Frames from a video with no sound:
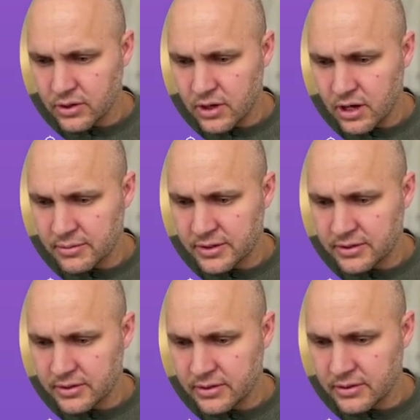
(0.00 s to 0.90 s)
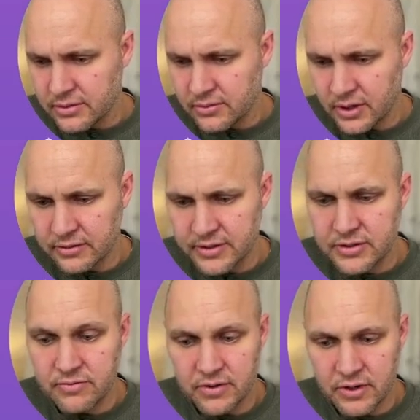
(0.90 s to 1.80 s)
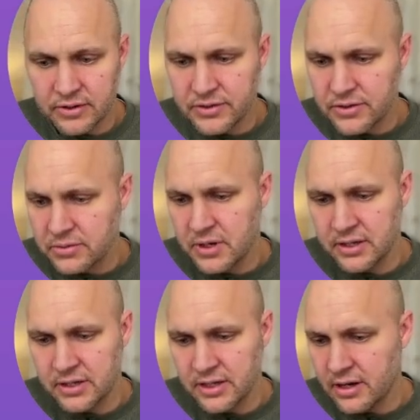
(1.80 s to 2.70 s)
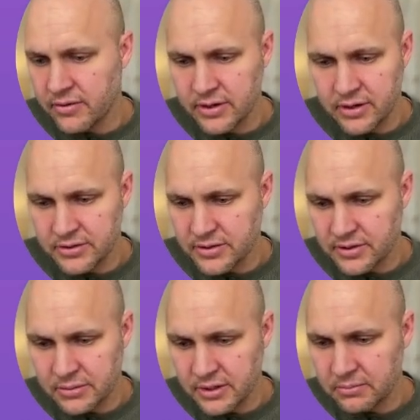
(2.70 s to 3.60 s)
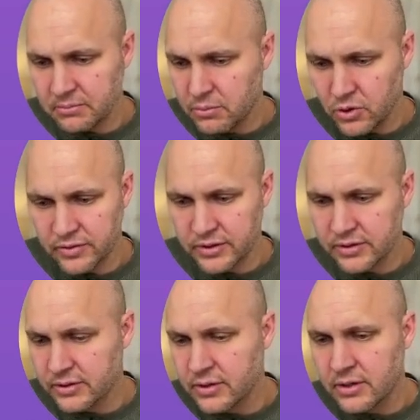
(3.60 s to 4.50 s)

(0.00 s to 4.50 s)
Comment relevance false, and then everything else is empty. Perfect.